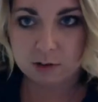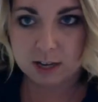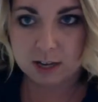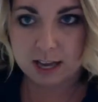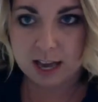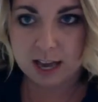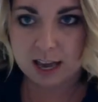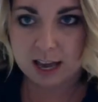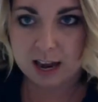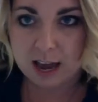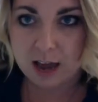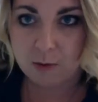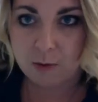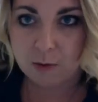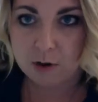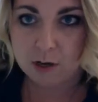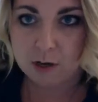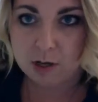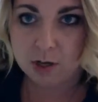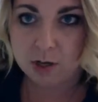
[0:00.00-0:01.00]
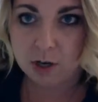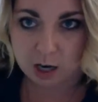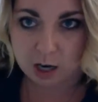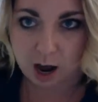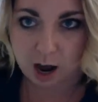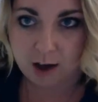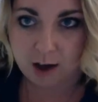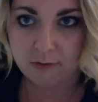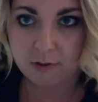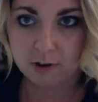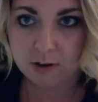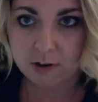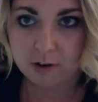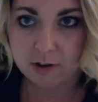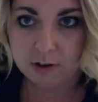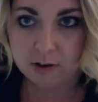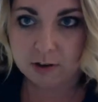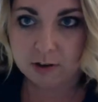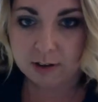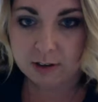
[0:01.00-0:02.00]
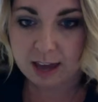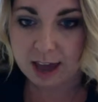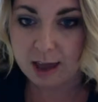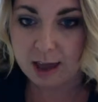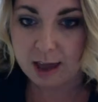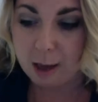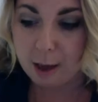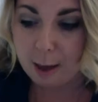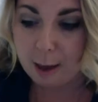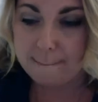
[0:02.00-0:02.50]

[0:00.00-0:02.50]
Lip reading: and I would turn it off, okay?